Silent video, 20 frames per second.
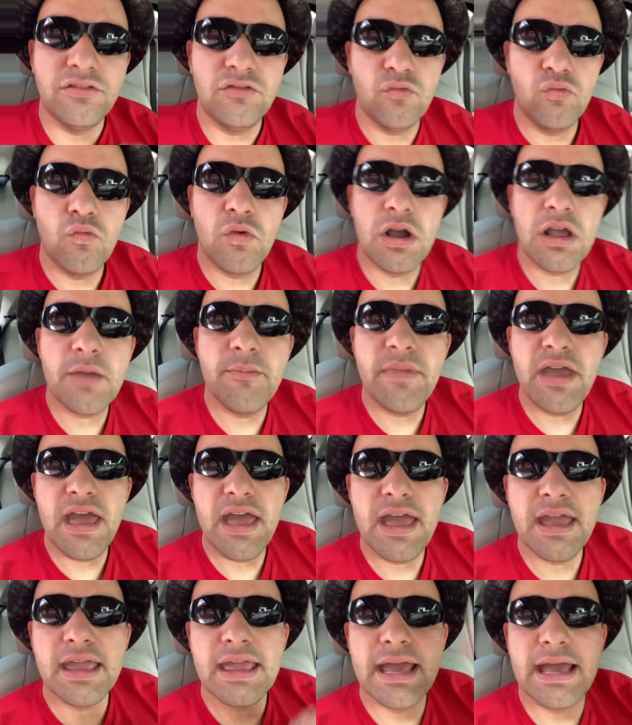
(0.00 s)
do
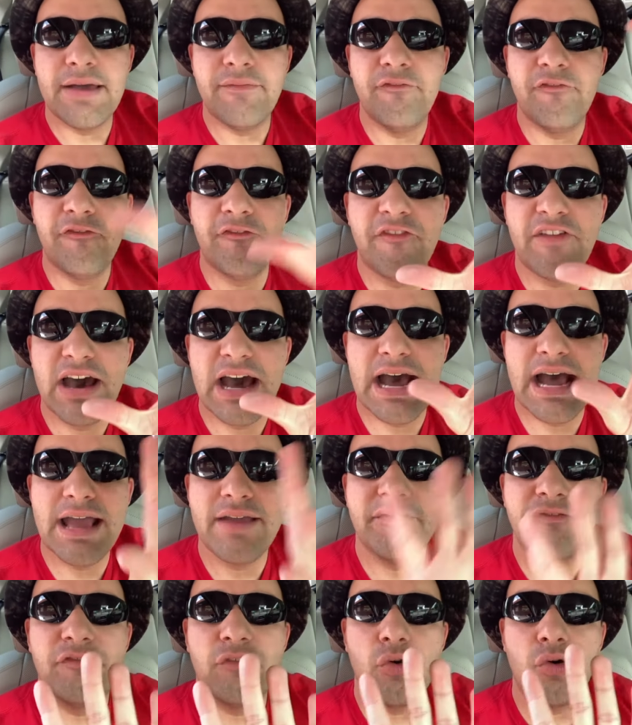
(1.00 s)
recommend get
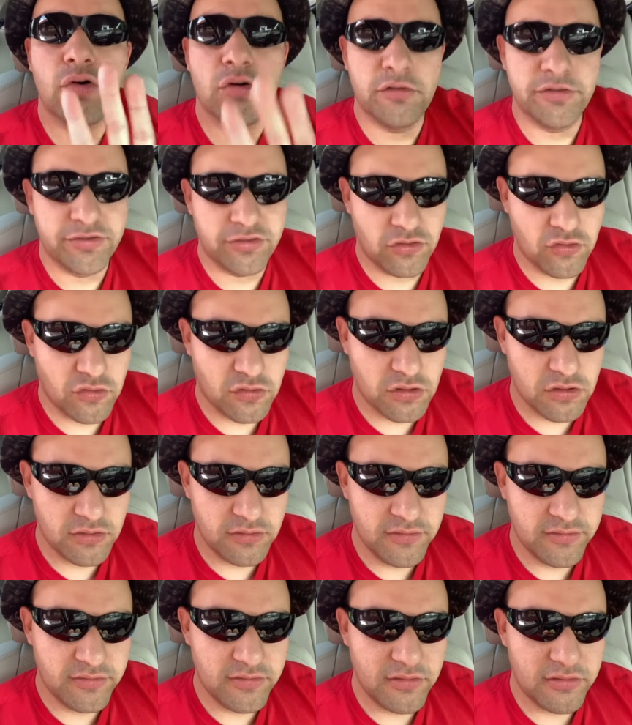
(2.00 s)
5-4 star.
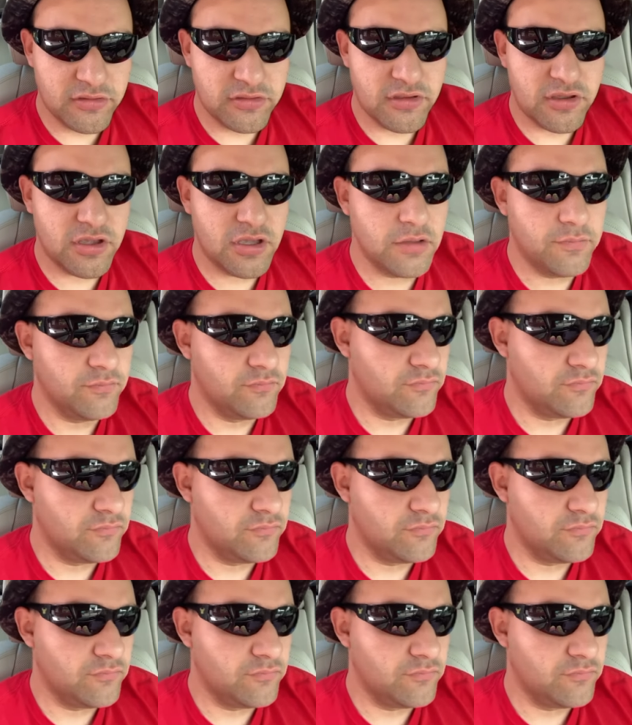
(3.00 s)
This is it.